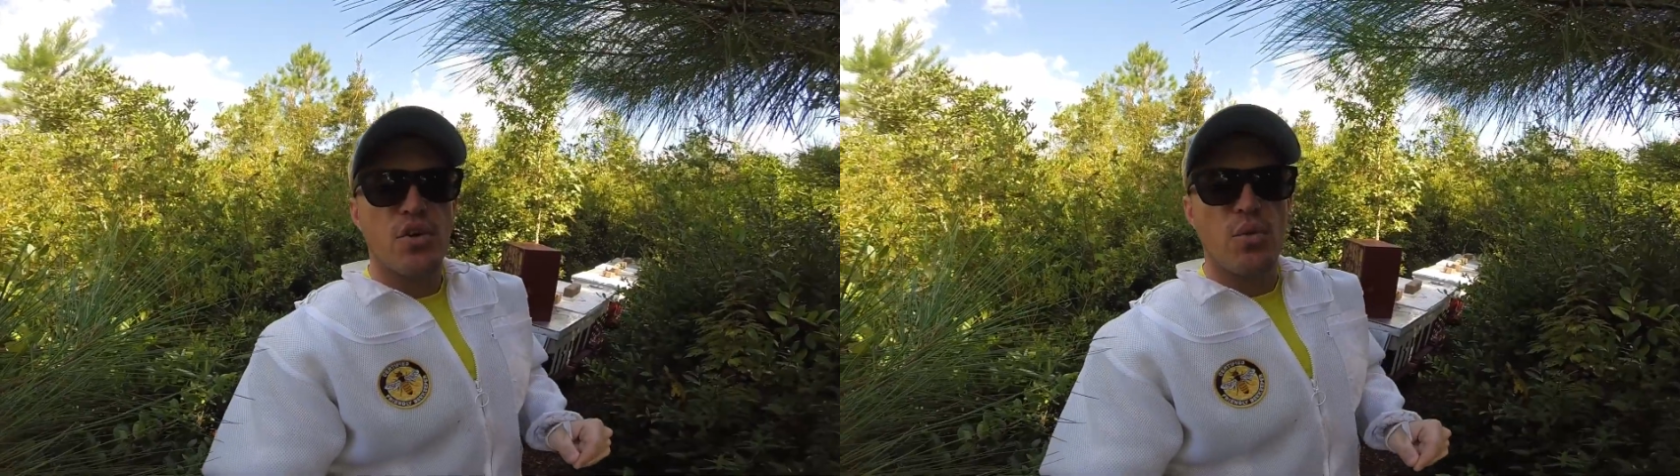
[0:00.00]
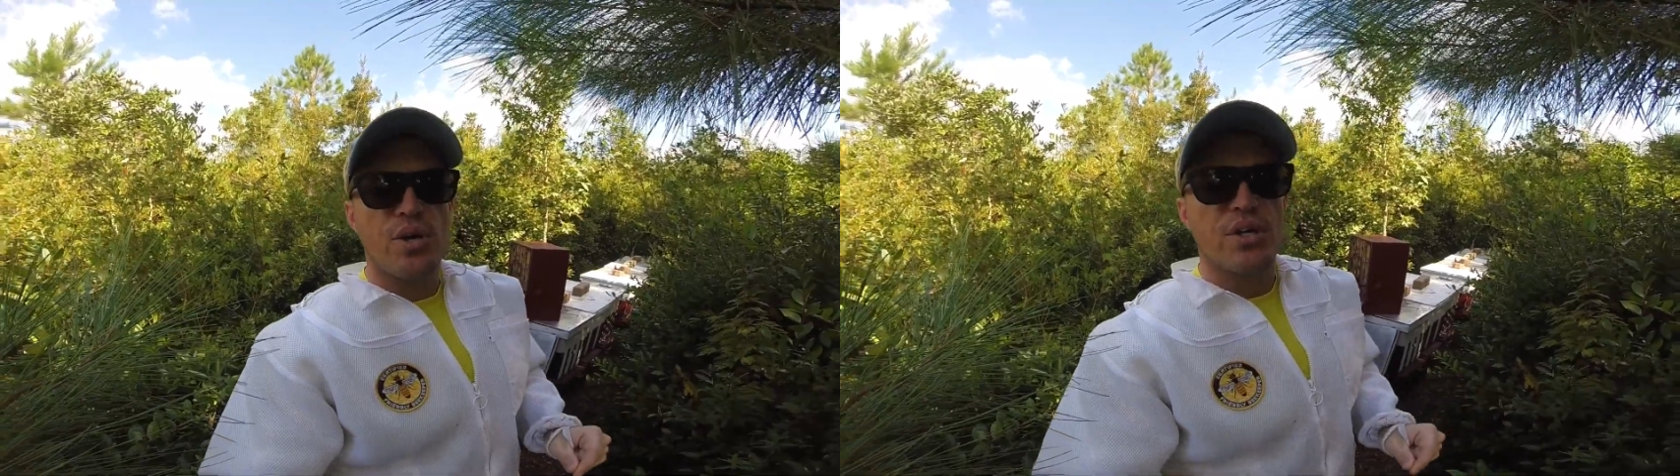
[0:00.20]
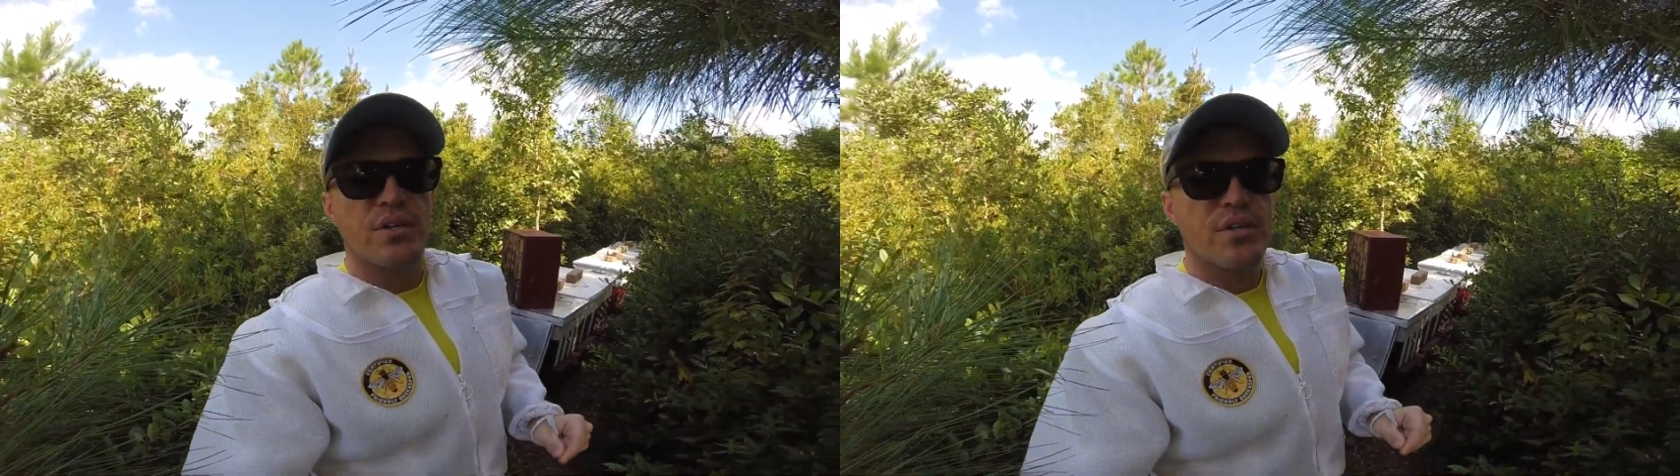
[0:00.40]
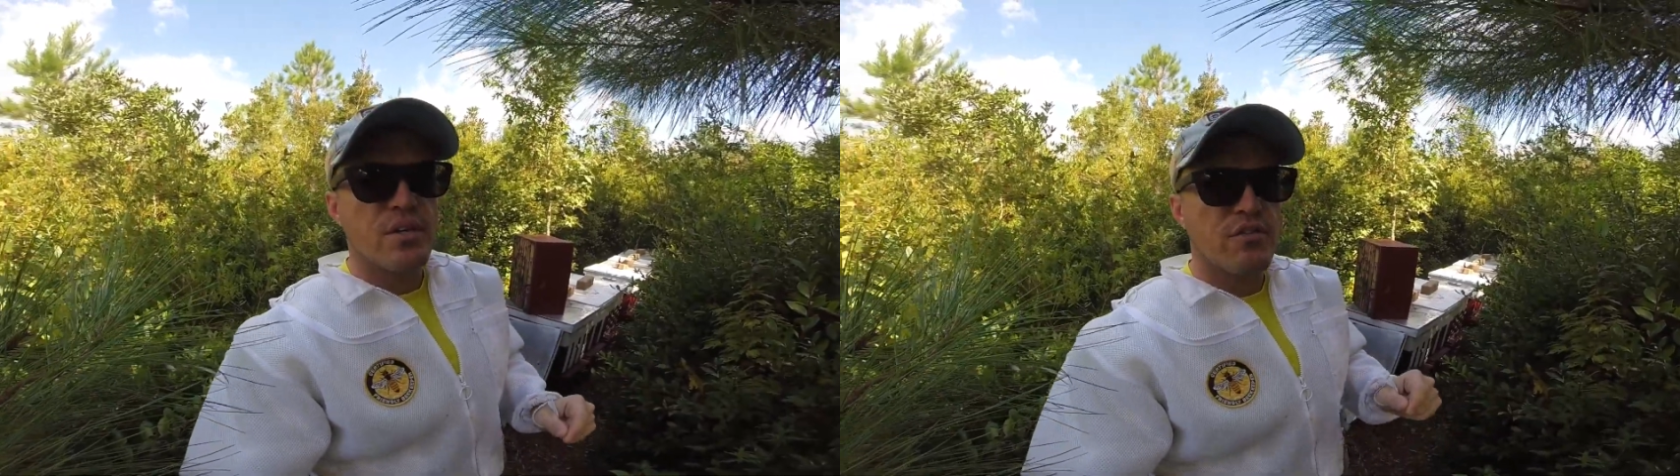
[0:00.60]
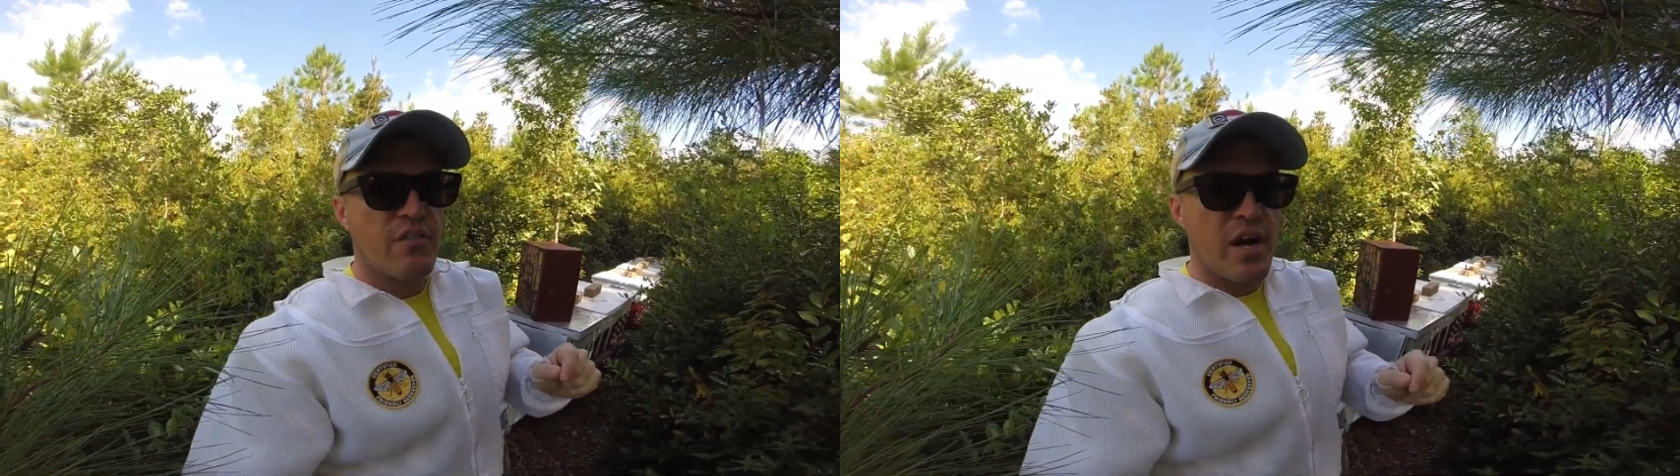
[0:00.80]

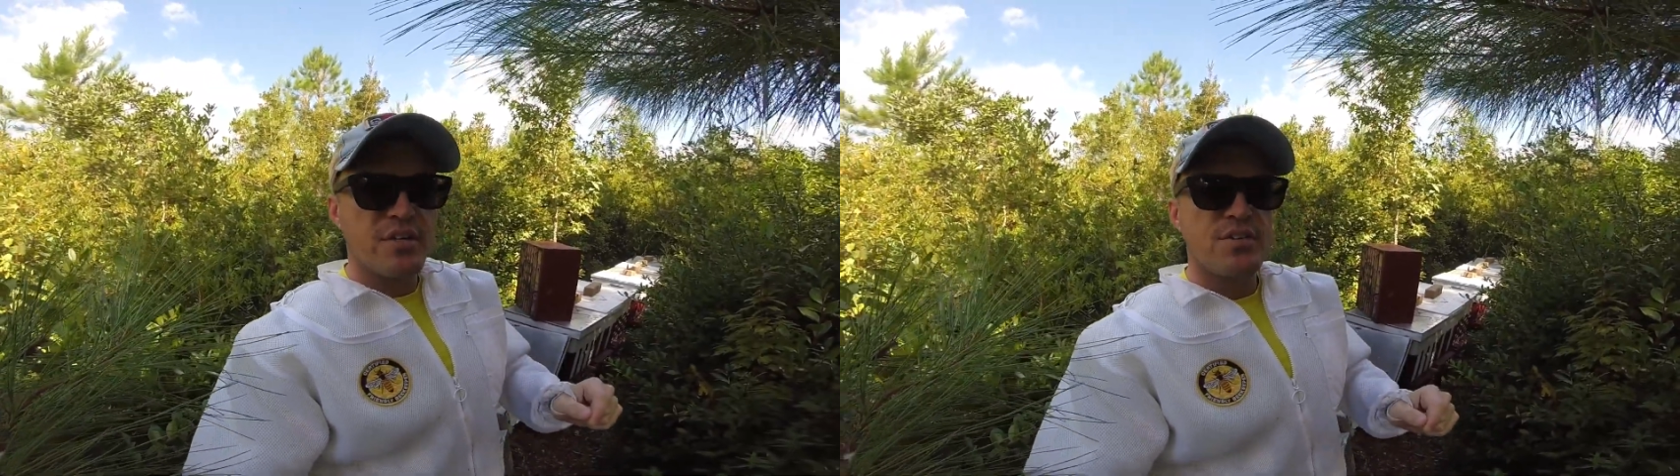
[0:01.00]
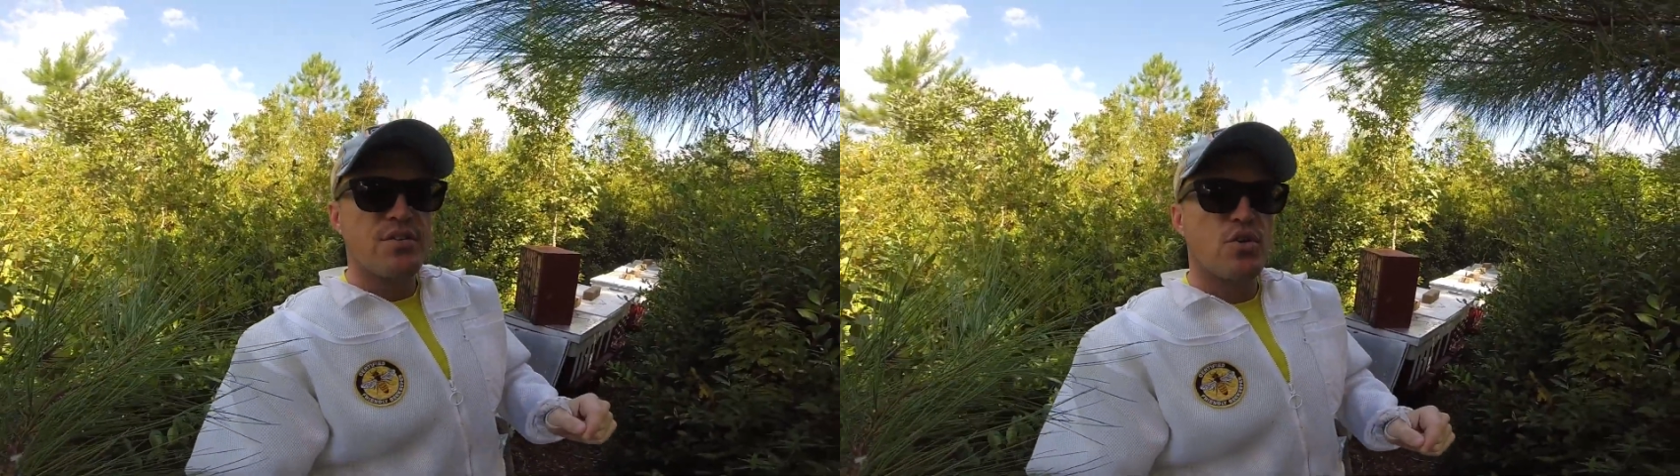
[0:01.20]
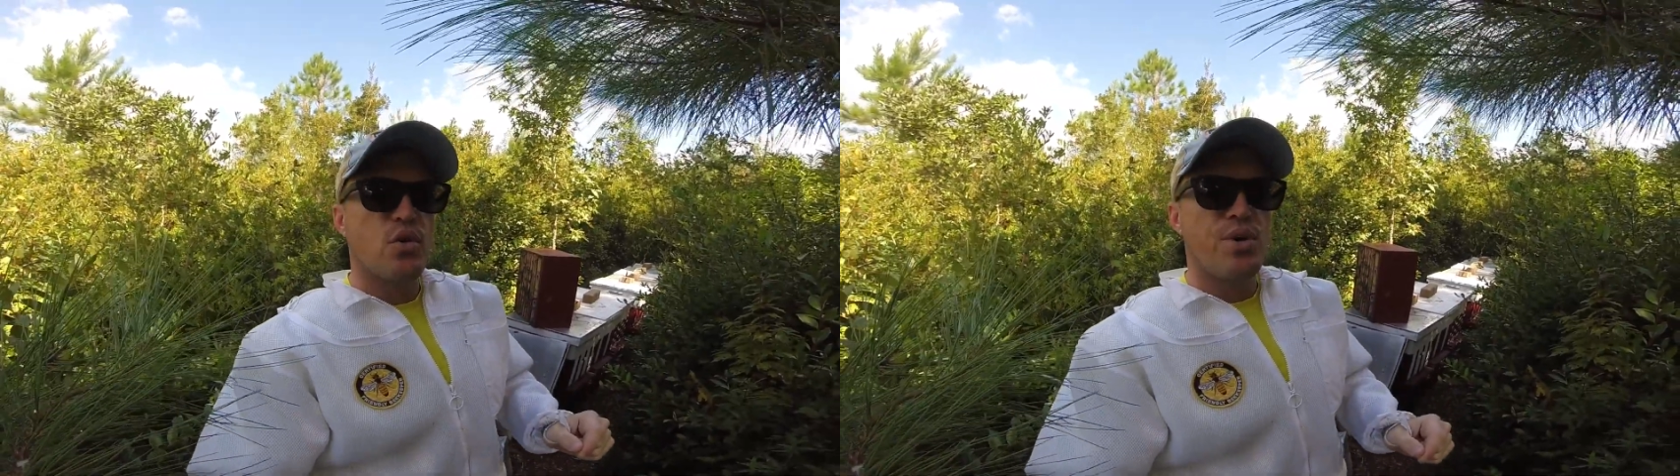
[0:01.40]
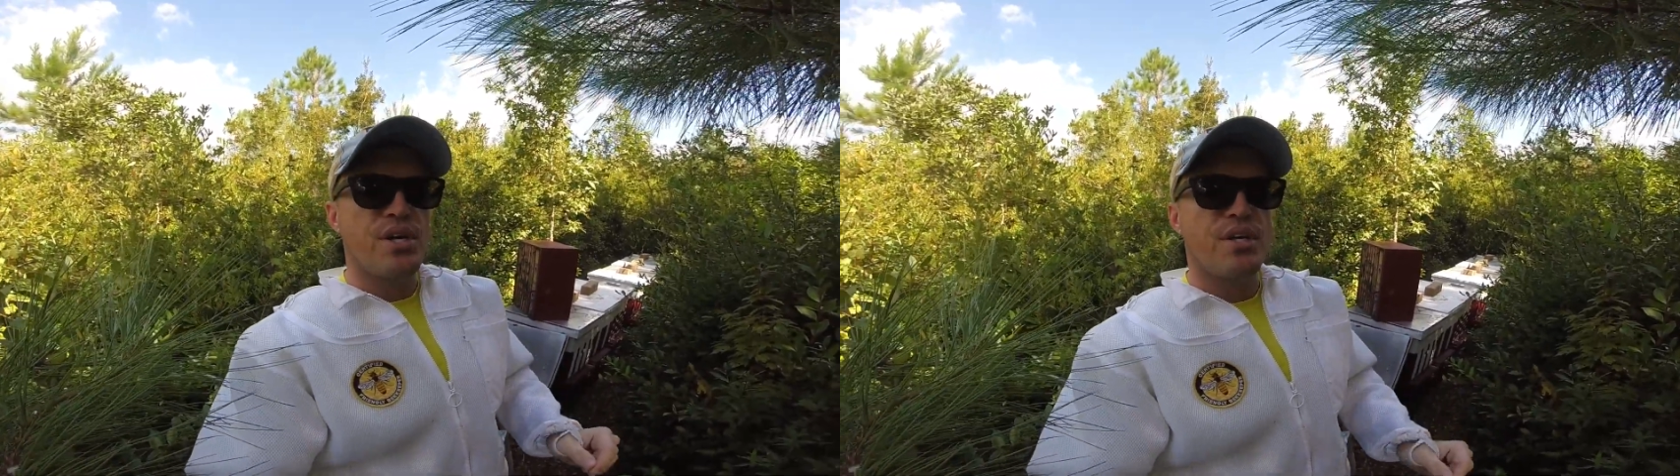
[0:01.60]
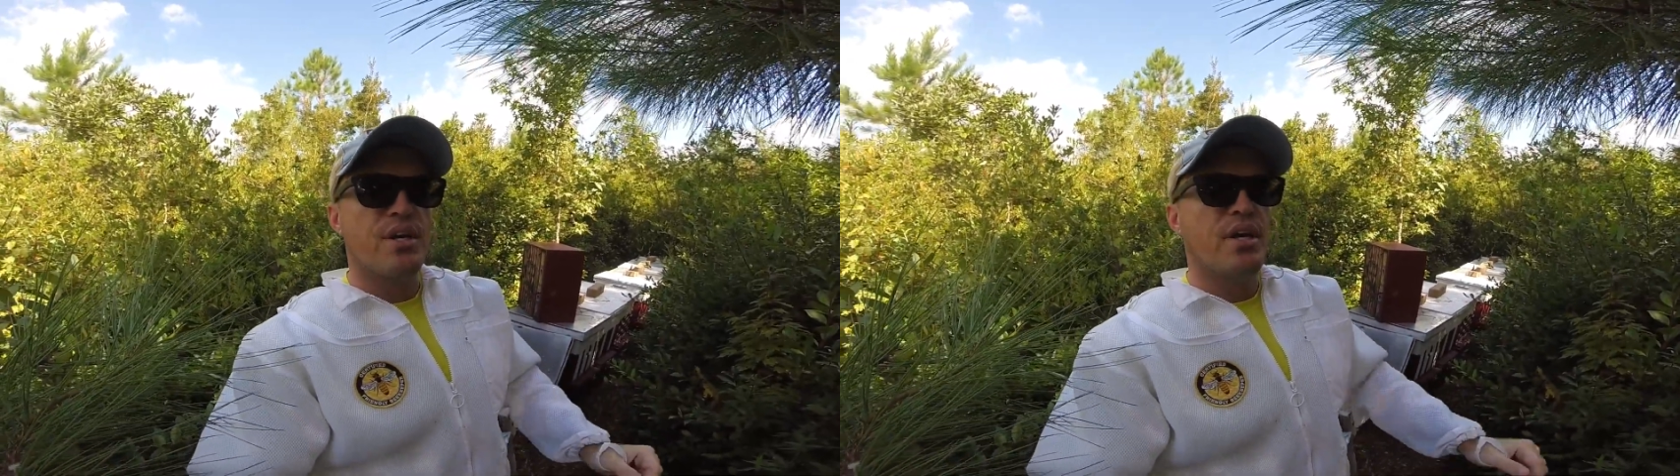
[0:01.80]

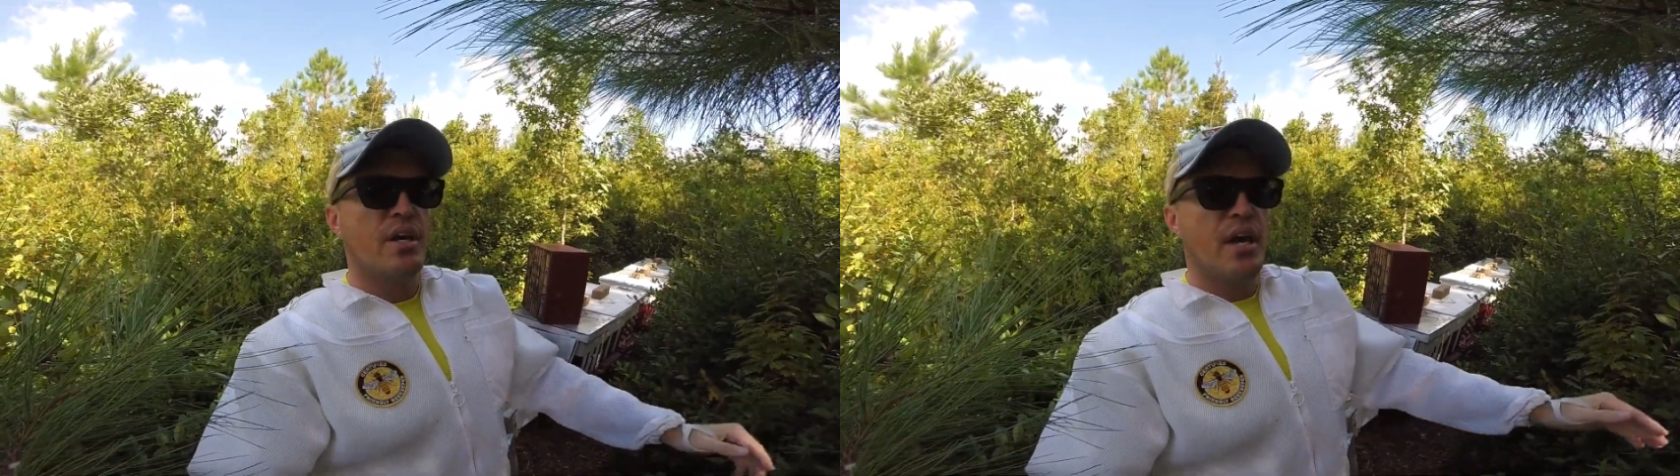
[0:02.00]
queen